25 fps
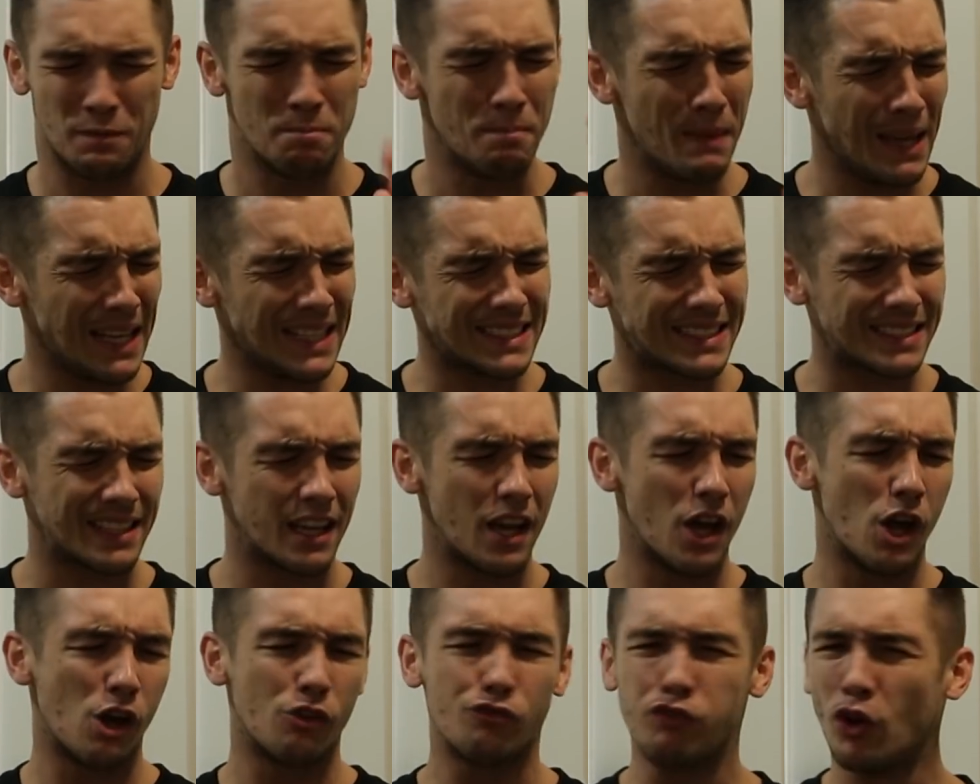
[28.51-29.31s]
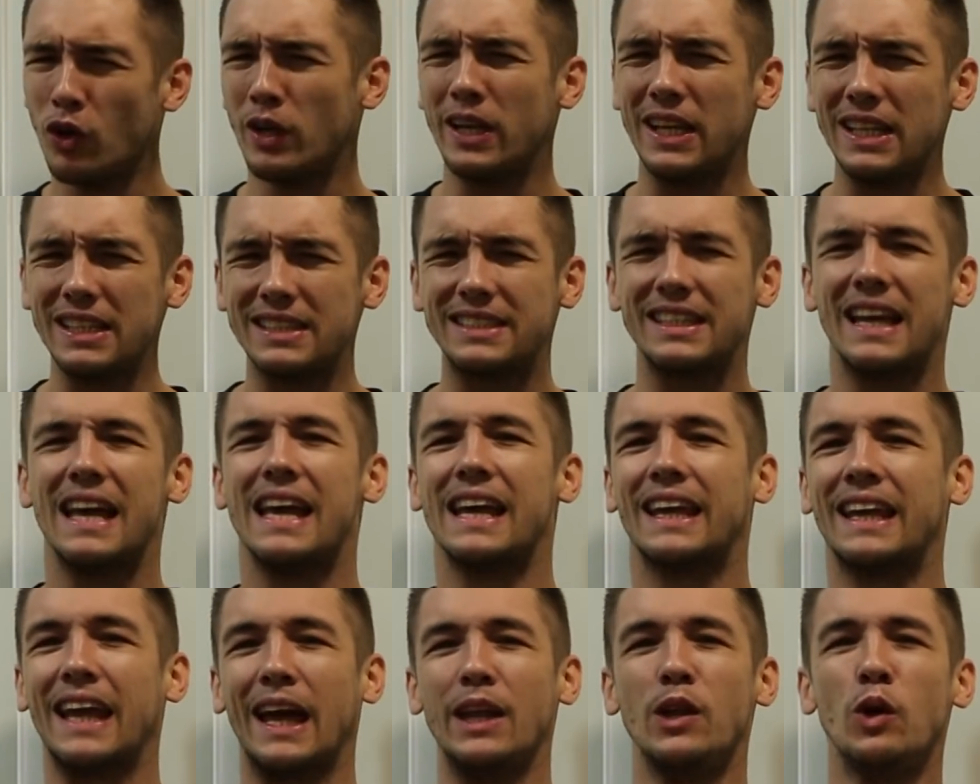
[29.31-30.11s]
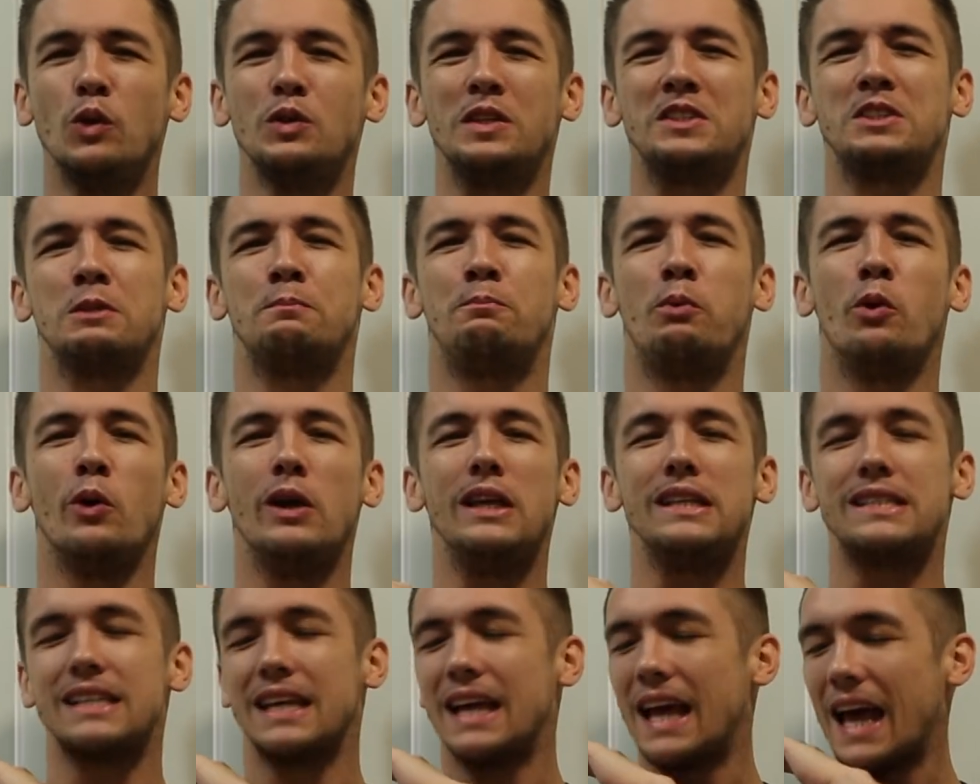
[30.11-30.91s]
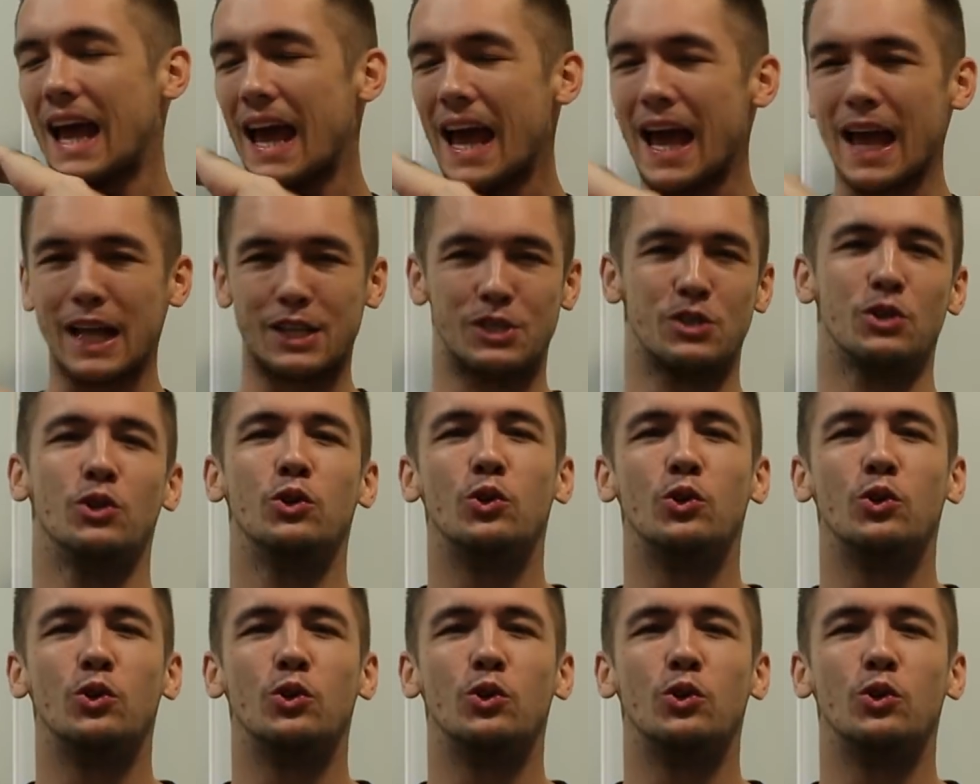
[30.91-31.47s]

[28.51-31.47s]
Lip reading: Miz, Rollins cannot disappoint at